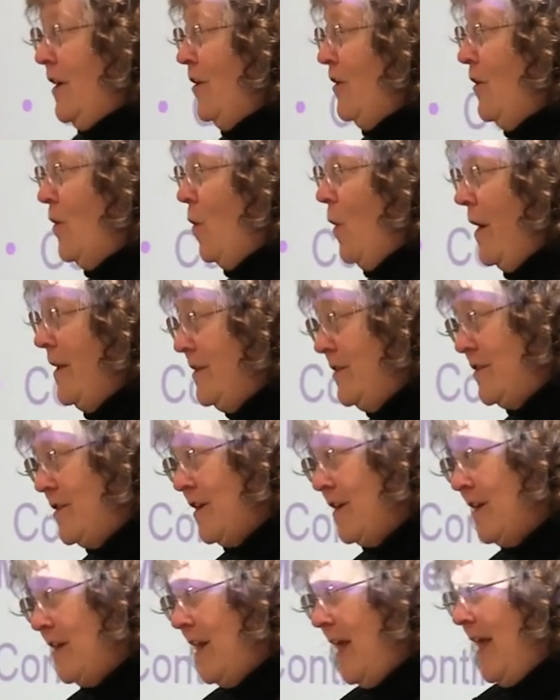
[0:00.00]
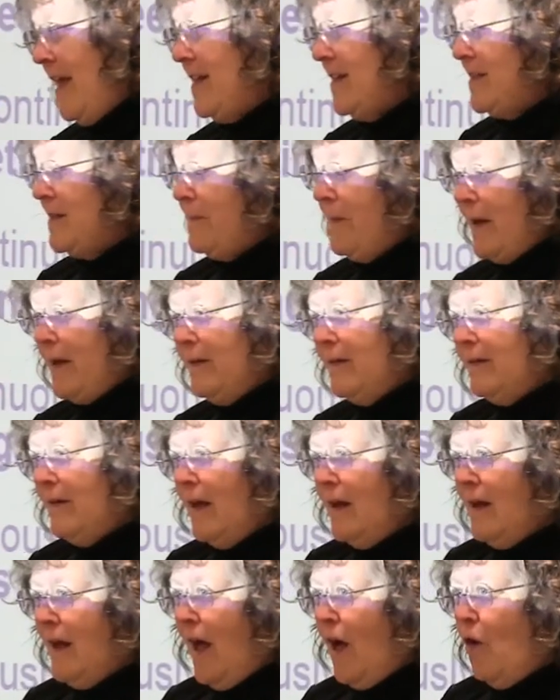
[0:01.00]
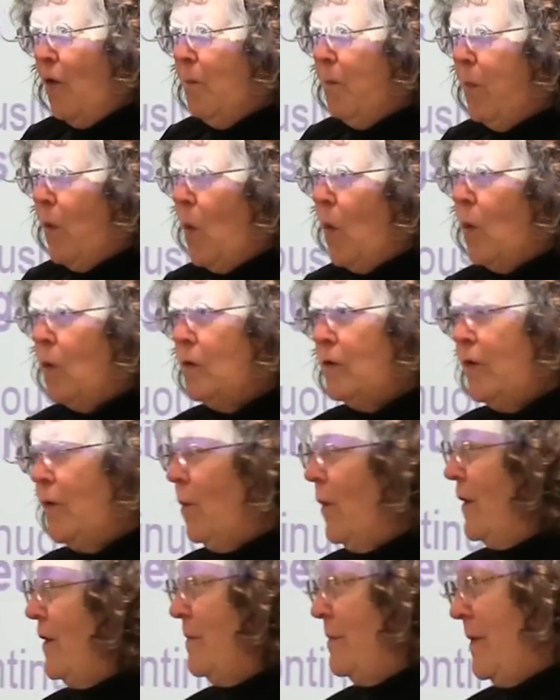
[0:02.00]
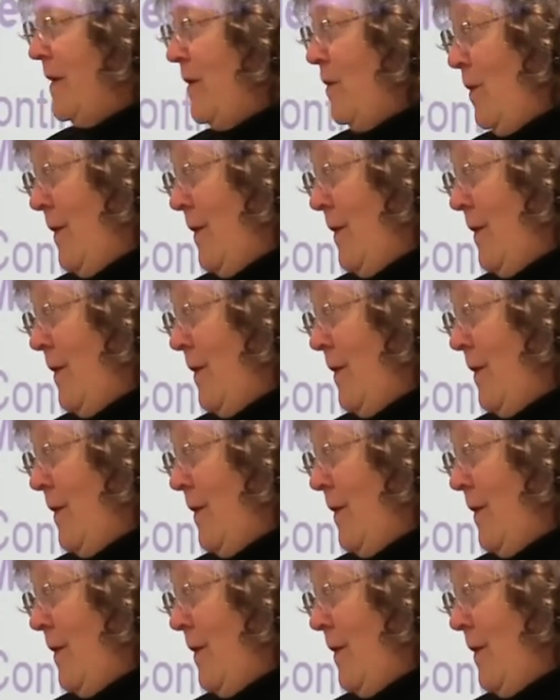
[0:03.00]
good question, and it depends on how bold you want to be